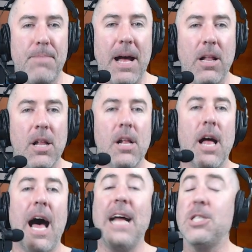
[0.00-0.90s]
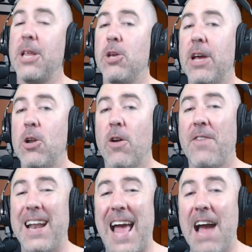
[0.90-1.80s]
bell on so that you get
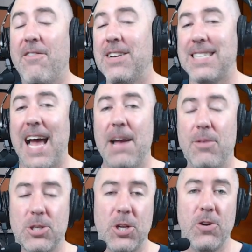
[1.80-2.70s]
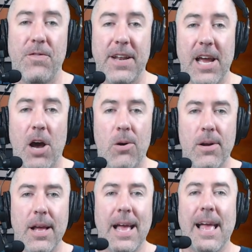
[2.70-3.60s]
notified every time there's a new video.
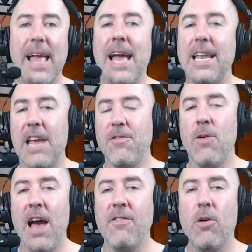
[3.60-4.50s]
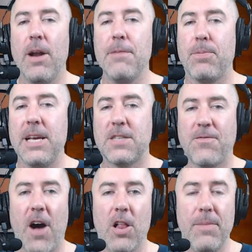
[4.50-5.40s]
And if you haven't already, please
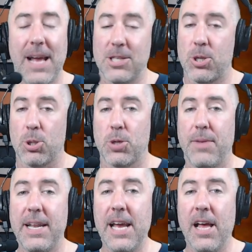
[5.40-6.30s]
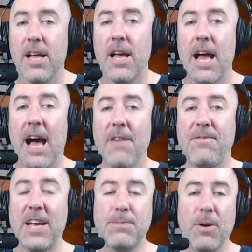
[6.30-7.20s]
follow me on social media,
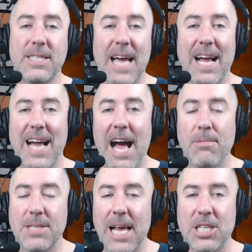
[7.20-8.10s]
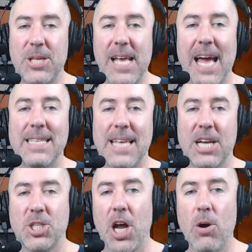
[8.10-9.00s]
facebook.com/The
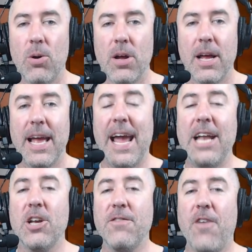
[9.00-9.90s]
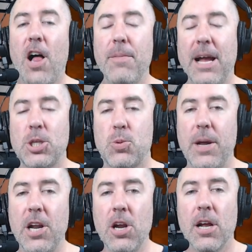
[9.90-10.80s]
EdTech Show. And you can follow me on
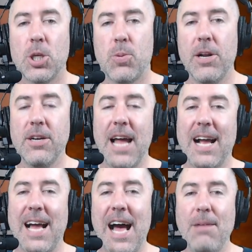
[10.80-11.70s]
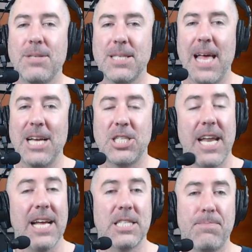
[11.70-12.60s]
Twitter,
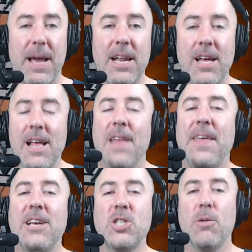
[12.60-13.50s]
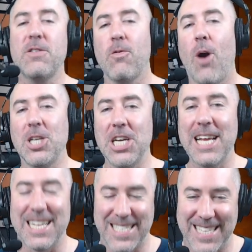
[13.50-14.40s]
twitter.com/Dan Spada. Thank you so much for watching,
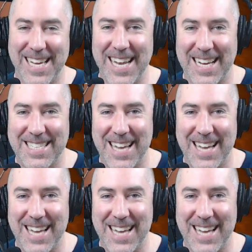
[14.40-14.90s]
and I'll see you next